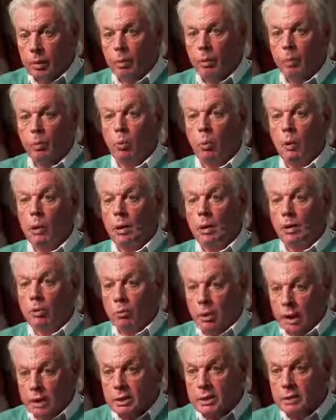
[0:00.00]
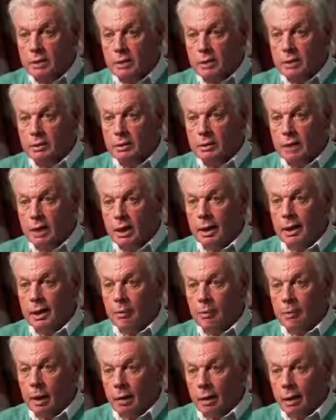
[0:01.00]
were arrested in
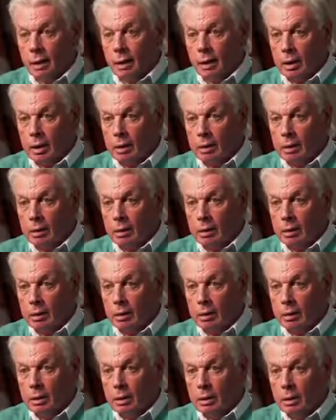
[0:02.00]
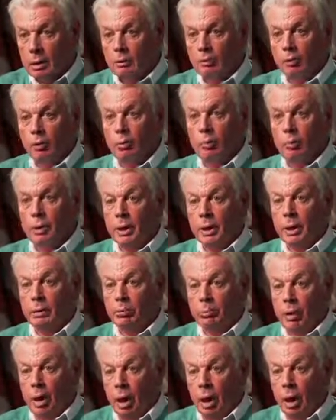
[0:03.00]
America for being
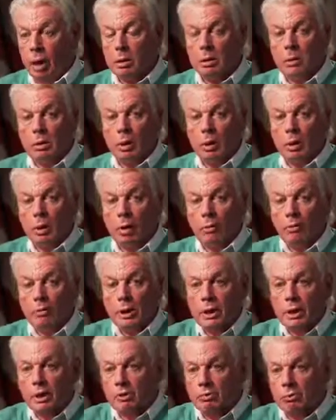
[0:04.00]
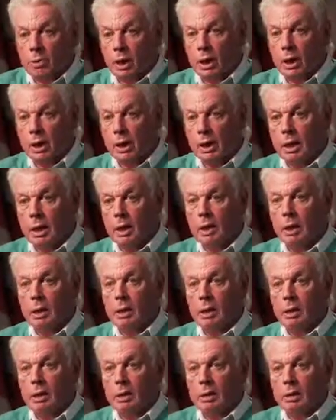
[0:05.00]
part of an Israeli
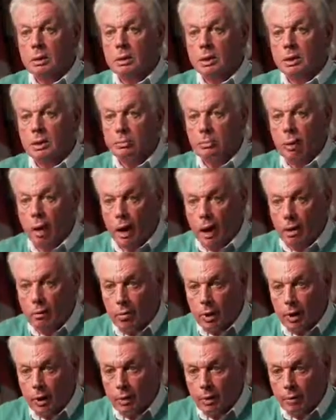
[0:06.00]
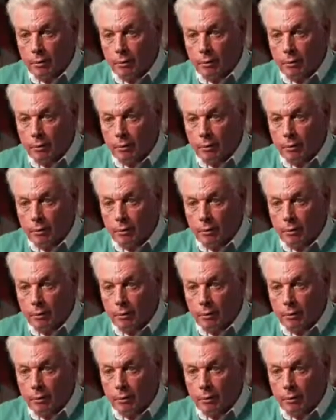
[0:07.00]
spy ring?